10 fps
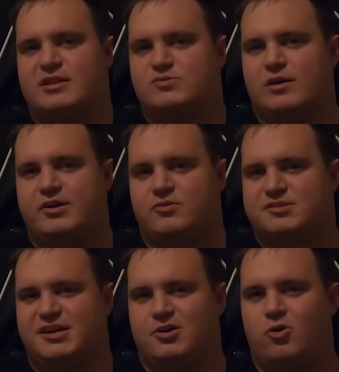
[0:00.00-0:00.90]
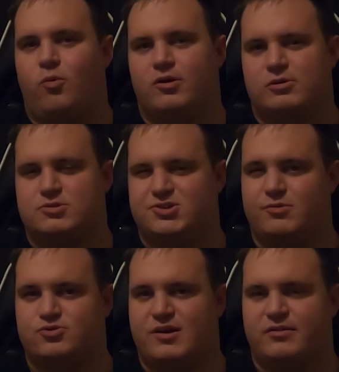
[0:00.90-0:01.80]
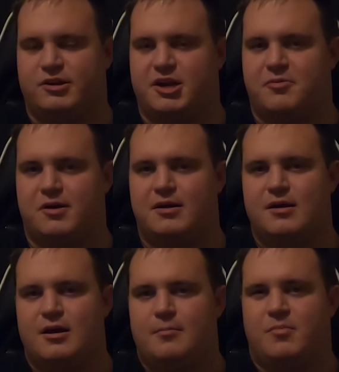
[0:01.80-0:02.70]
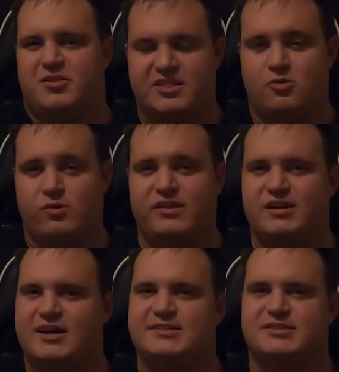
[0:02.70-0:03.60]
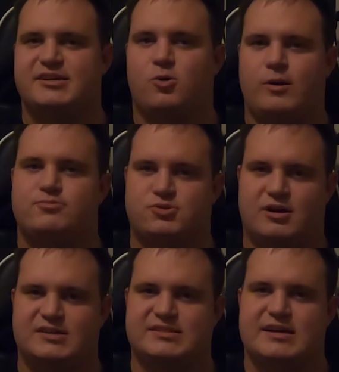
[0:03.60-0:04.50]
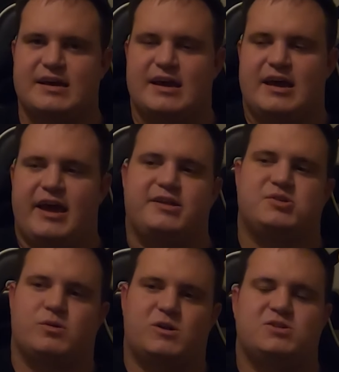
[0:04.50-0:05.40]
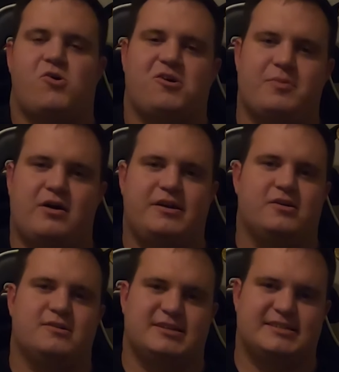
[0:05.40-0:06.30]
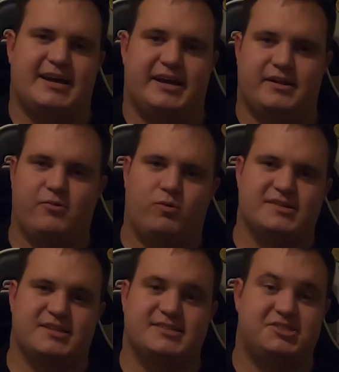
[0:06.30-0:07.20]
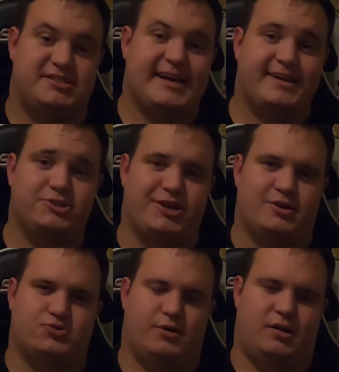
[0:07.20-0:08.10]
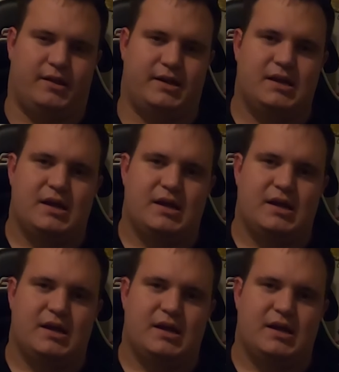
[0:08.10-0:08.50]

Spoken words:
That's why you don't see an 01 or 02 Adrenaline anywhere. But they're really nicely equipped trucks. And so we're going to talk about here in a second was the second gen Adrenaline.